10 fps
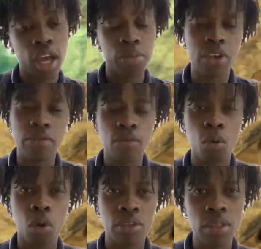except
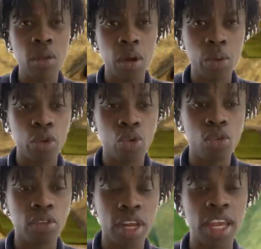for, I think the one where you do
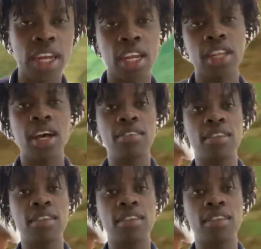3 and then it does